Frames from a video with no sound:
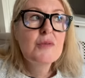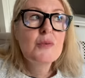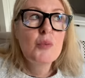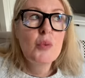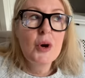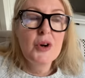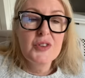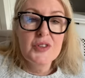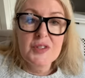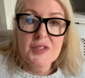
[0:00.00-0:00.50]

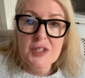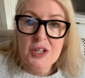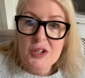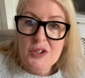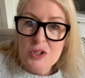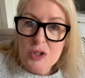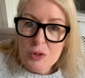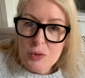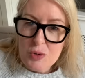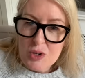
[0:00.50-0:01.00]
where the sun
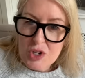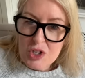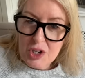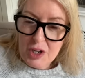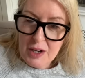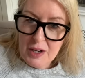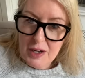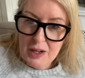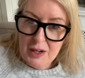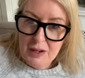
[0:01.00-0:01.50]
don't
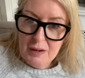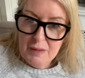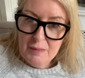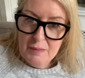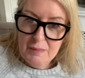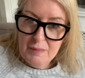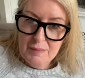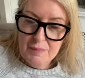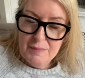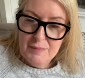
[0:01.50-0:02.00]
shine.
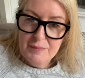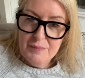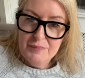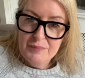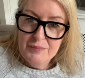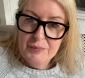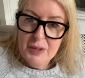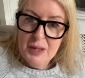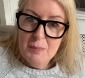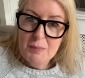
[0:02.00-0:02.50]

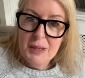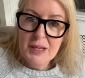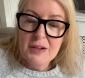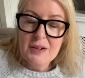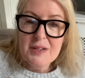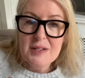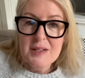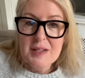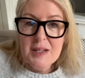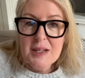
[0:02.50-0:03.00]

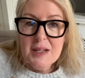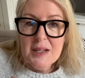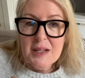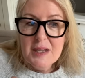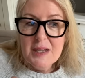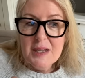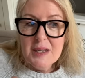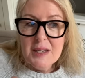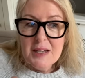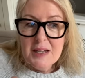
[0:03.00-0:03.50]
Because
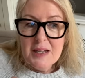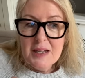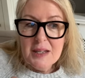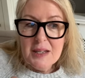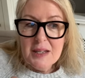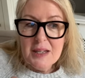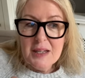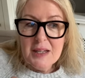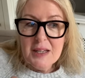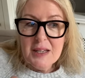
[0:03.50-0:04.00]

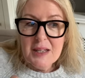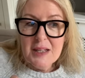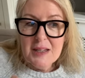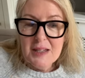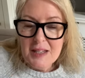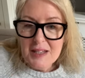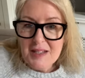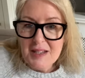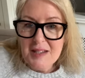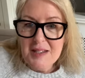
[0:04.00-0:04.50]

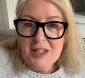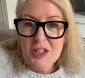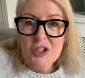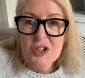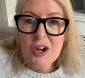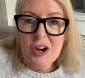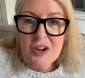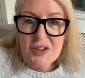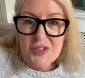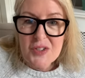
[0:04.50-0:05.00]
this is the
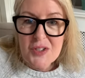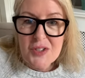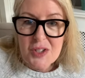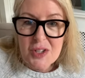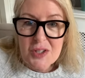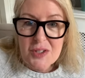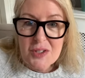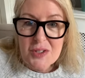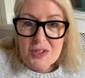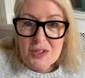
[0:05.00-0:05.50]

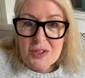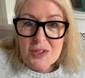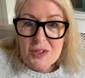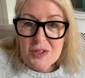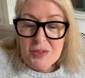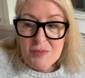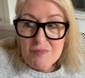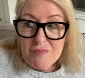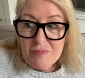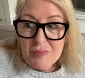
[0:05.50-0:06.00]

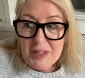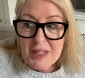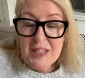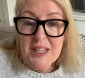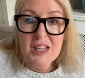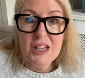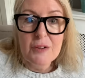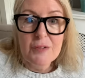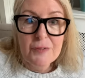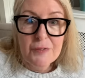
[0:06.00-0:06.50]
narcissist's
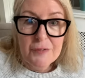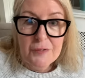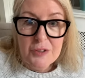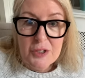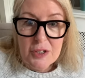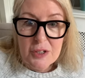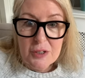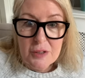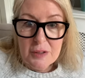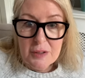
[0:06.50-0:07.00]

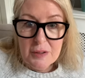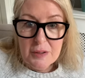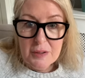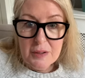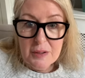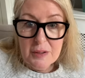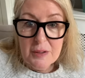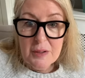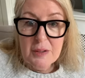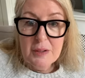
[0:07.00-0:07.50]
gift,
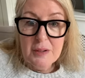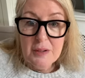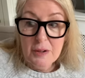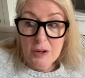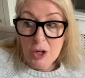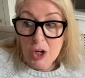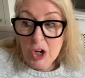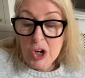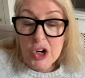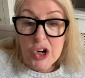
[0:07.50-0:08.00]

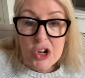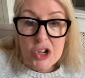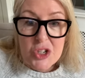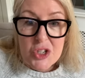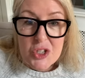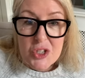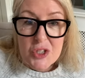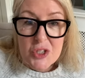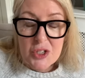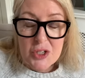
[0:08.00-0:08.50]

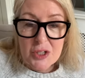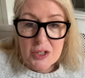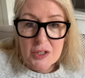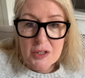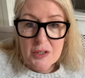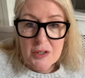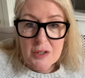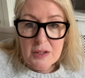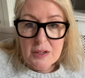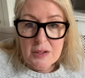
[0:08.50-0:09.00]
curse,
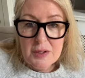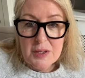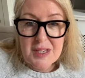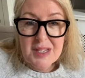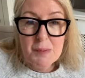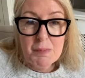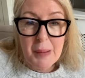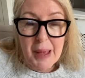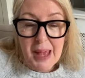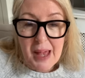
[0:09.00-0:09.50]

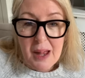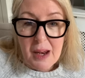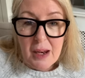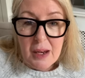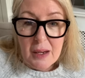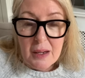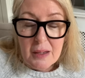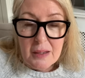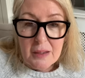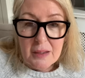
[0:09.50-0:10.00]

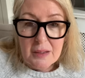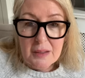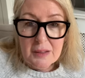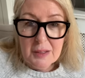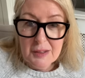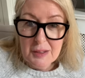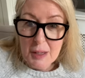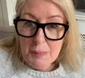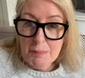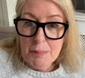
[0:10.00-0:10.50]
spell
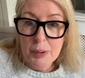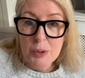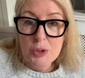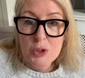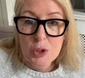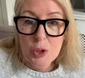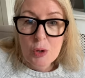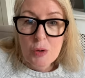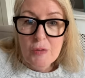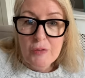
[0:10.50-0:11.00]
that they
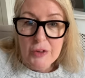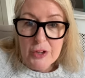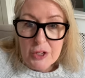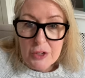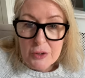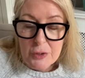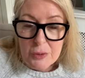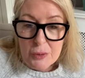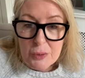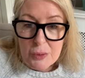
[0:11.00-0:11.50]
put over
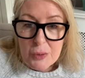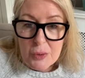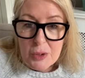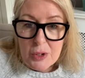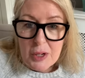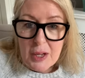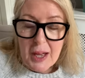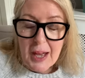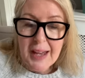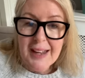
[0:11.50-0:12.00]
you.
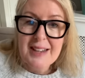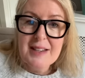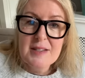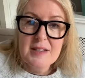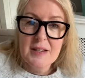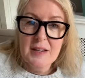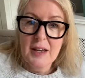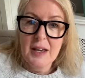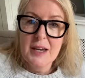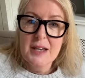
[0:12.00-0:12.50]
And it's
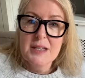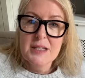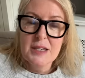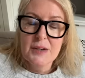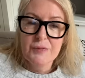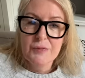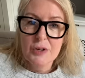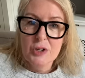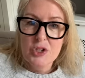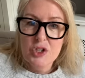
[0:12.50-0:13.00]
a case
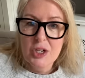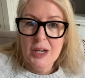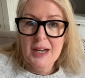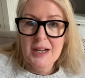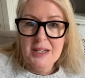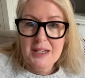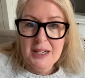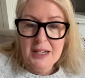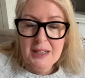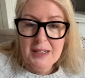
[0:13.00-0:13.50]
of
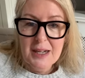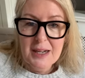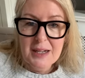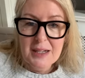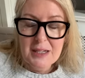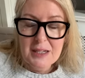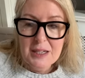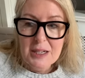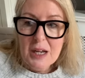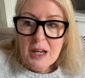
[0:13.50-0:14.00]
rejecting
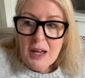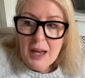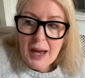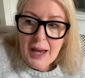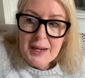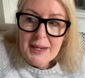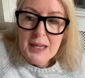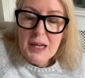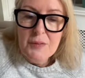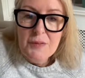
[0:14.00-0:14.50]
that
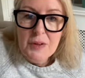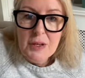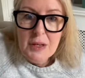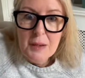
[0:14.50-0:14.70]
and giving